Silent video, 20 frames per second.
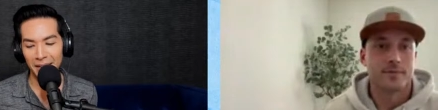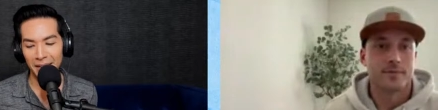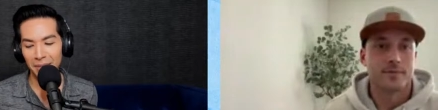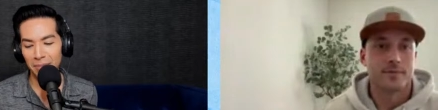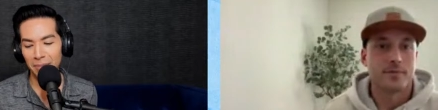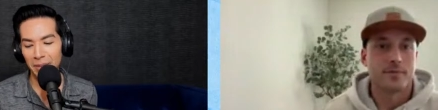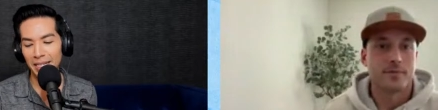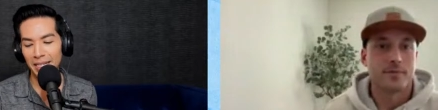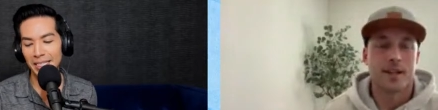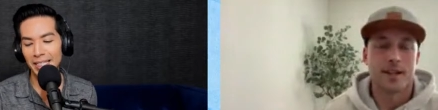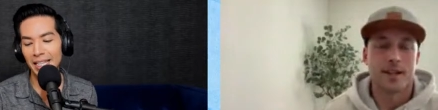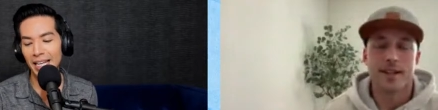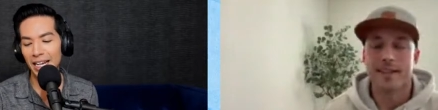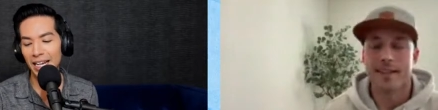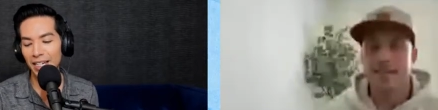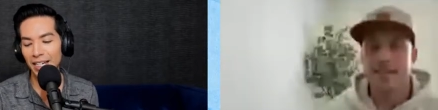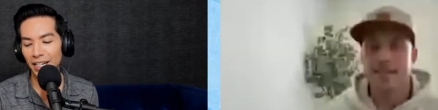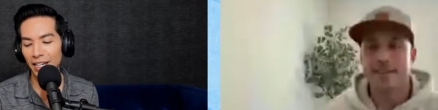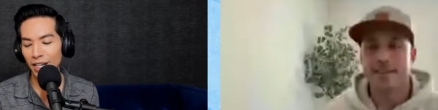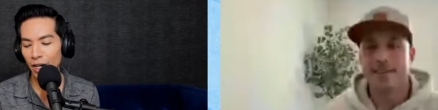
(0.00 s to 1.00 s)
Speaker 1: Because
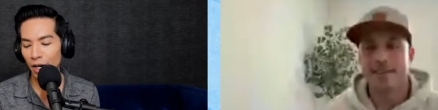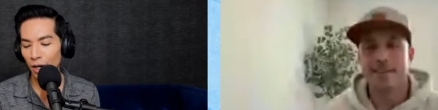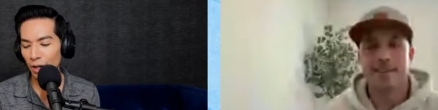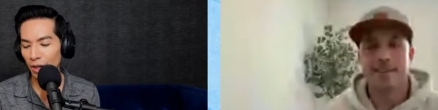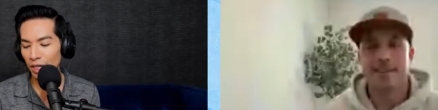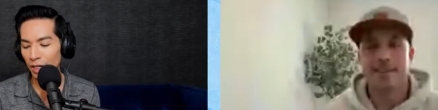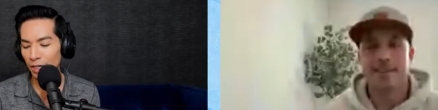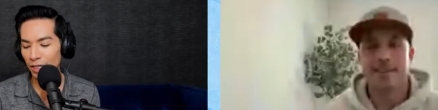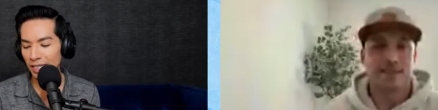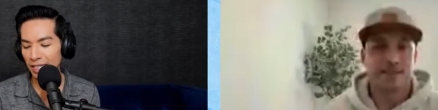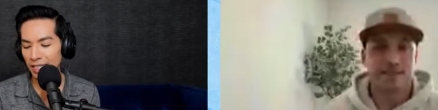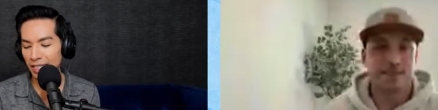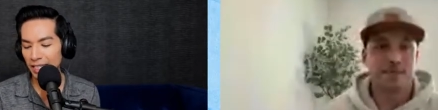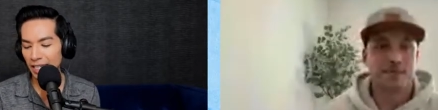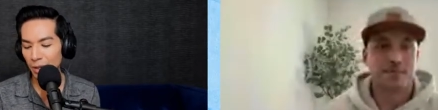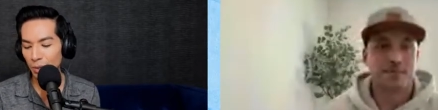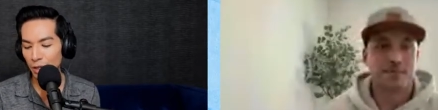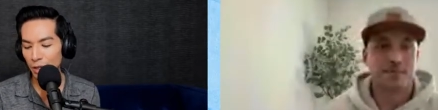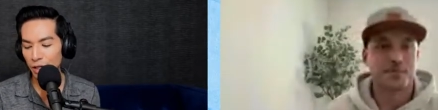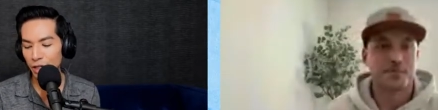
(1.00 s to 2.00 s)
then, you know, there's the scene
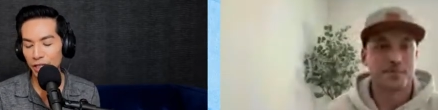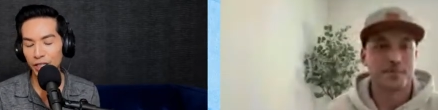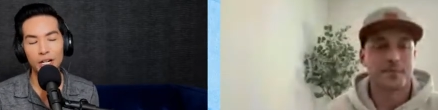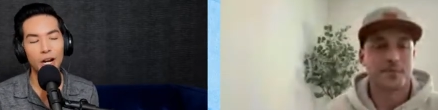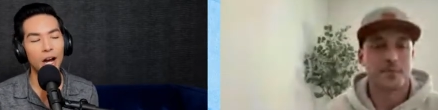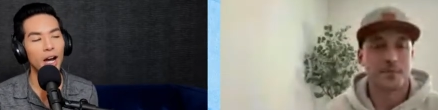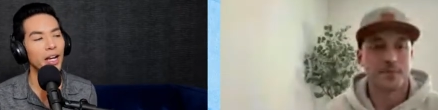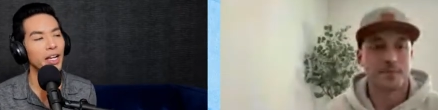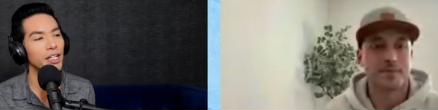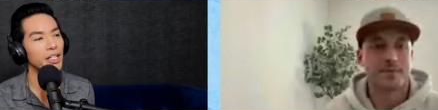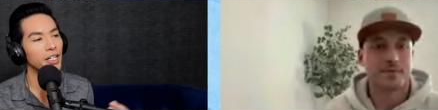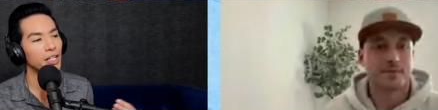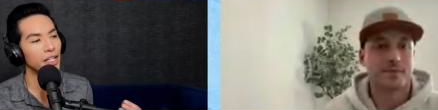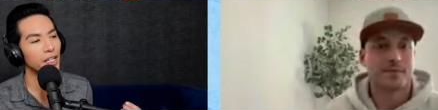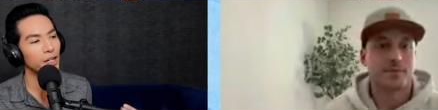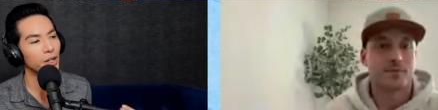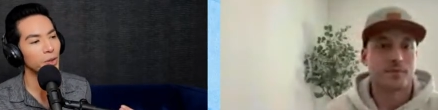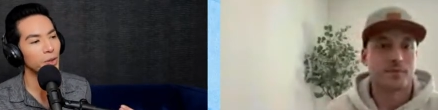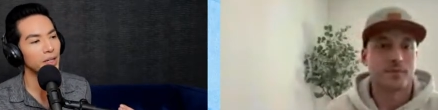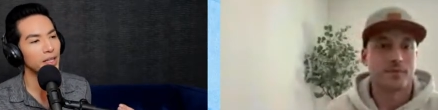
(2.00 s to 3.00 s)
where she's talking to
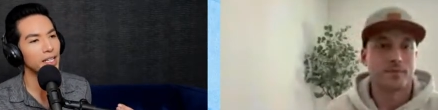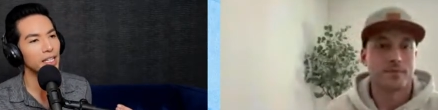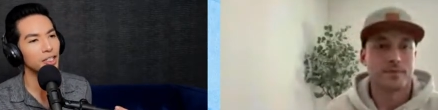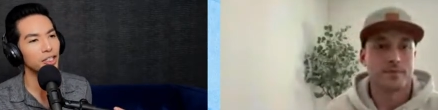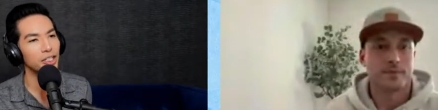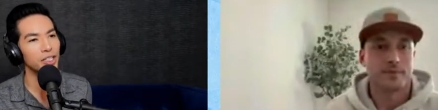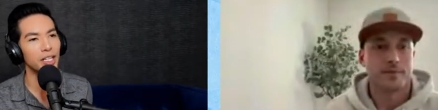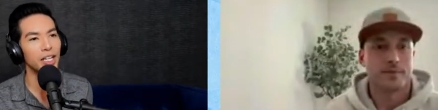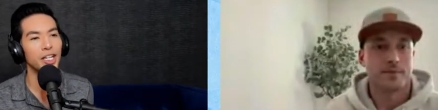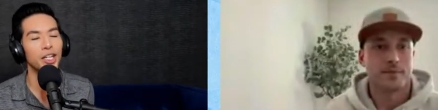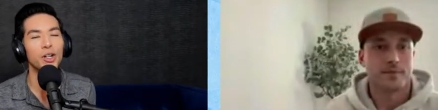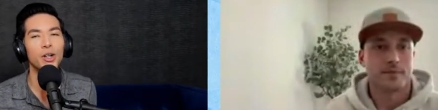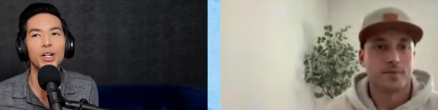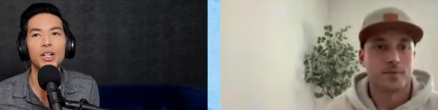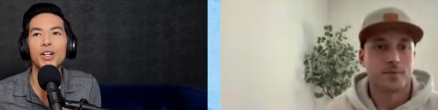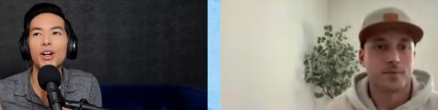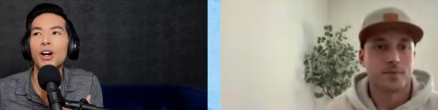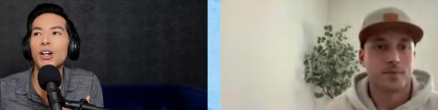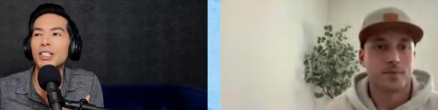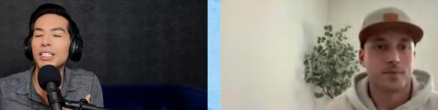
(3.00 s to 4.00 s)
you, and then she's like, You're a
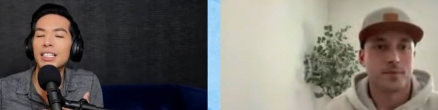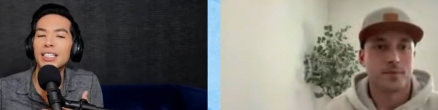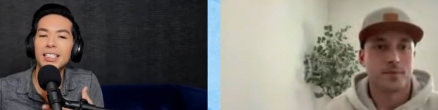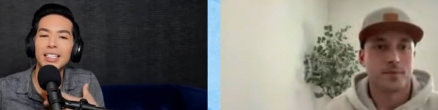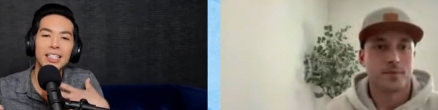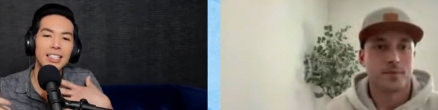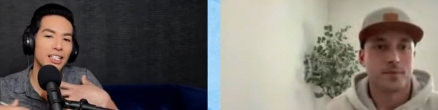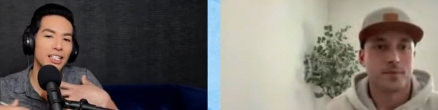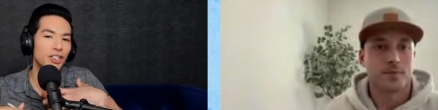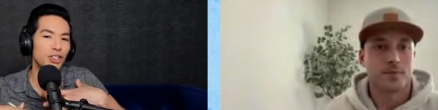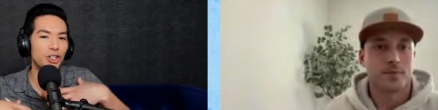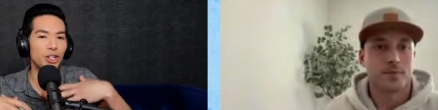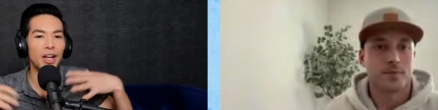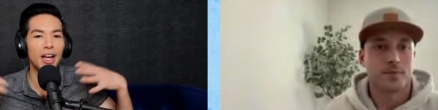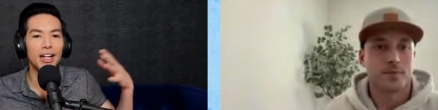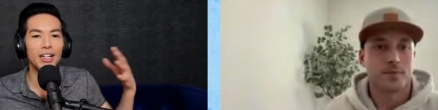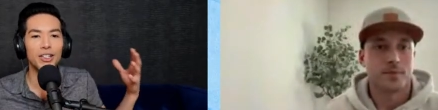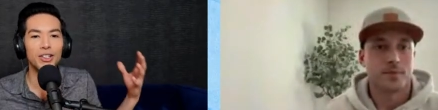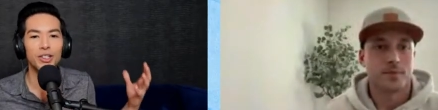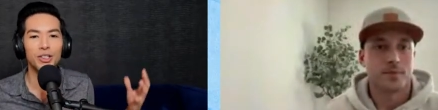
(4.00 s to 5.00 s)
narcissist, and she kind
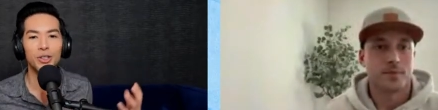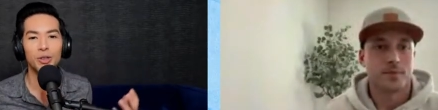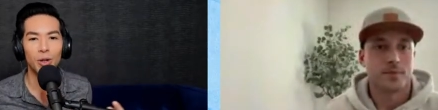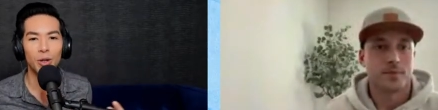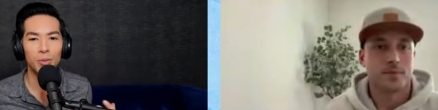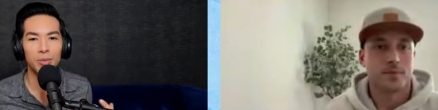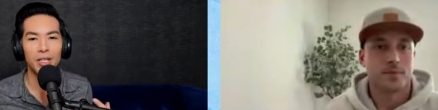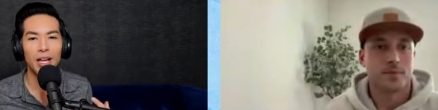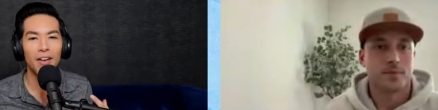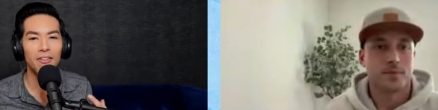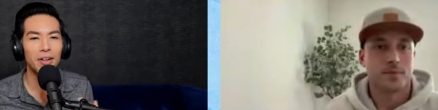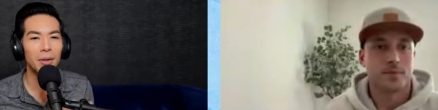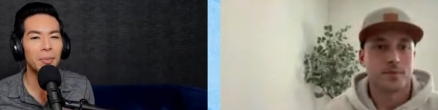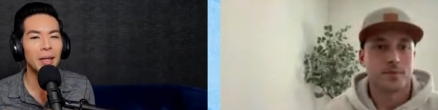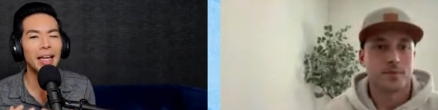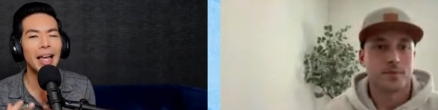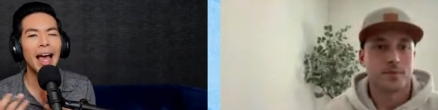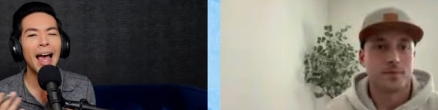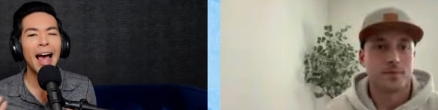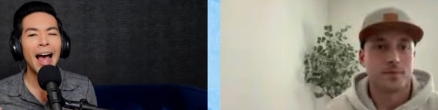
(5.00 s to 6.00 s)
of just storms off. And I'm
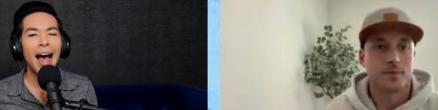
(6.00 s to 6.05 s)
like,